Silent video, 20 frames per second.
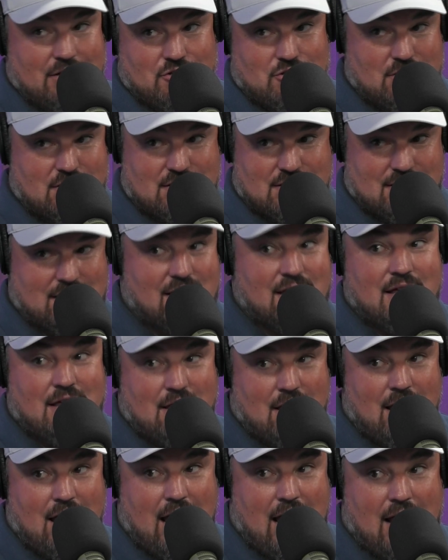just
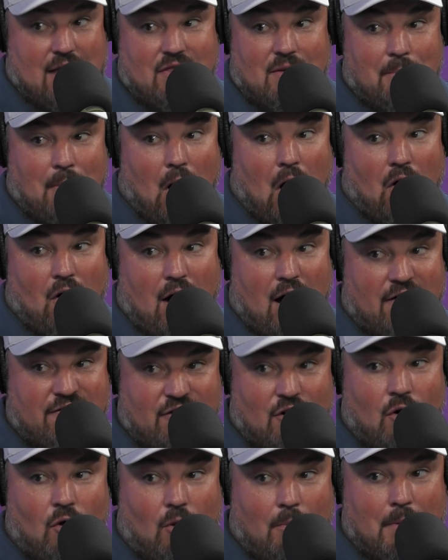hand the ball off
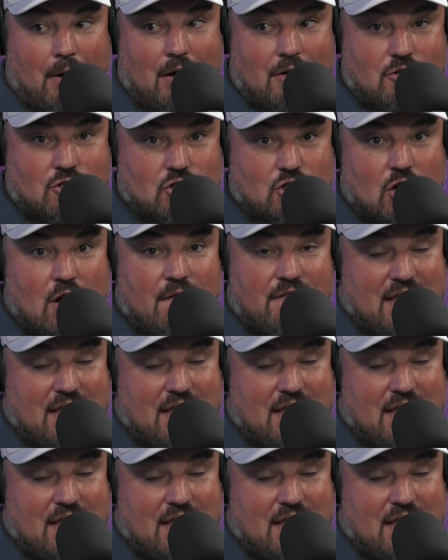a whole bunch?